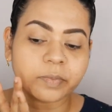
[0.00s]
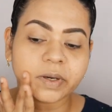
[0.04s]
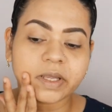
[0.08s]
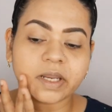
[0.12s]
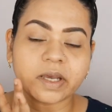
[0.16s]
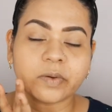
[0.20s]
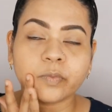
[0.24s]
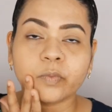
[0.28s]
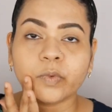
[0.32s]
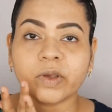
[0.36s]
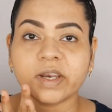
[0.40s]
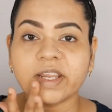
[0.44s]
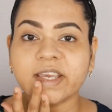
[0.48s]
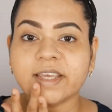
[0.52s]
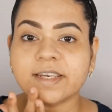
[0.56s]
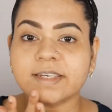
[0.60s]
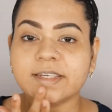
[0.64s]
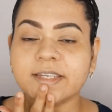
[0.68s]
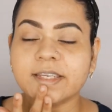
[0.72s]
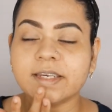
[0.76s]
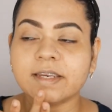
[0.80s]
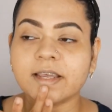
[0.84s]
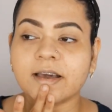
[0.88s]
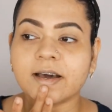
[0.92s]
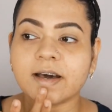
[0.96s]
But when I
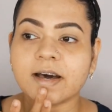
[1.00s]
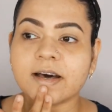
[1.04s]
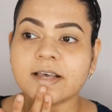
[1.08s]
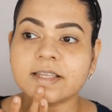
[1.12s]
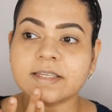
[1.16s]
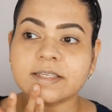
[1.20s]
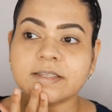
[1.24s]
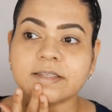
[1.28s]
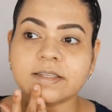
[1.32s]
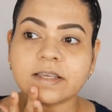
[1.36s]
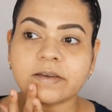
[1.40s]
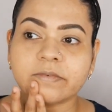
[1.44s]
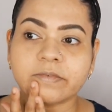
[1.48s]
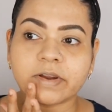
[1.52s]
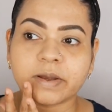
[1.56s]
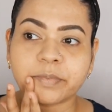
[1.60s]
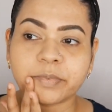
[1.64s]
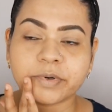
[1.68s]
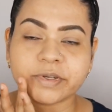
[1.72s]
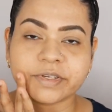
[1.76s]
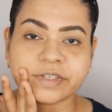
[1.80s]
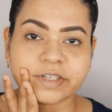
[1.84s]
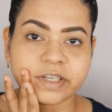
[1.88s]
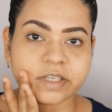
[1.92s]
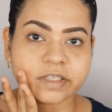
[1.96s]
did ask the
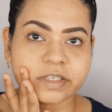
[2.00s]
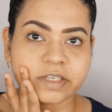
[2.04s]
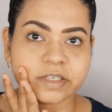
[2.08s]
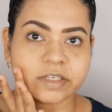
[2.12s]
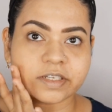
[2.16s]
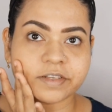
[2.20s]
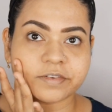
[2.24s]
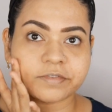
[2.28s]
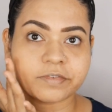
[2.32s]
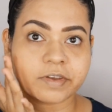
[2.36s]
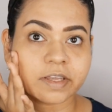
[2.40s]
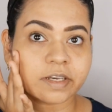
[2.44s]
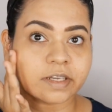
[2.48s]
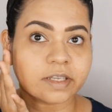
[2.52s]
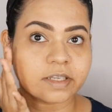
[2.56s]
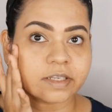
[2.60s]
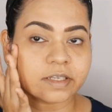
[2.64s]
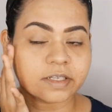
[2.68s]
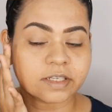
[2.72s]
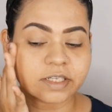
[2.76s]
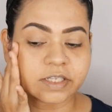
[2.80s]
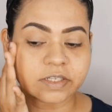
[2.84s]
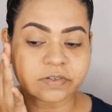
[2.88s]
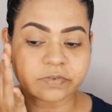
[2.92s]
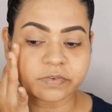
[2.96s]
representative at
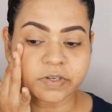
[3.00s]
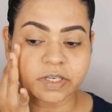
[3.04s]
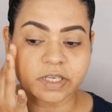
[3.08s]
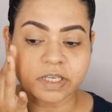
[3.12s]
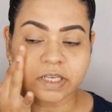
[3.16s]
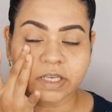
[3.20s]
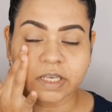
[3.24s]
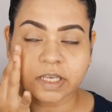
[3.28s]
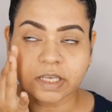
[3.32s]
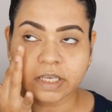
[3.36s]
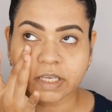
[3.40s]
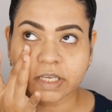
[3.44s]
Innisfree,